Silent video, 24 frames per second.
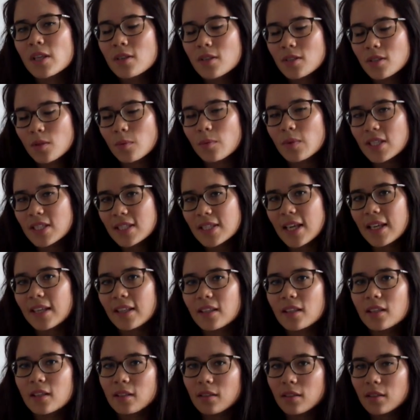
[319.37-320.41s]
So we say
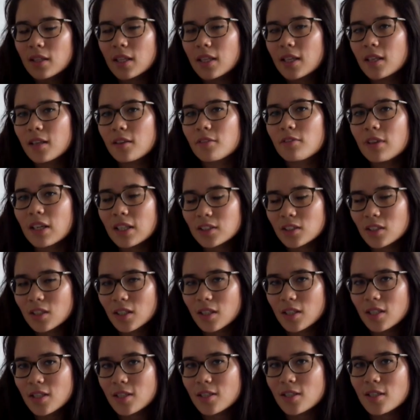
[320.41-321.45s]
that the reaction
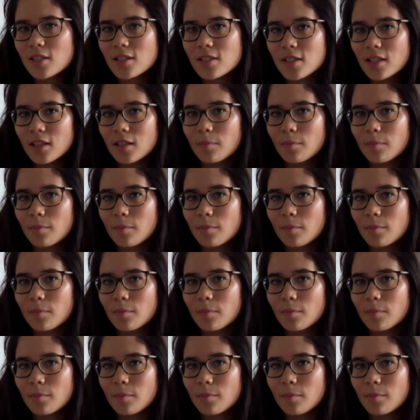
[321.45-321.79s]
conditions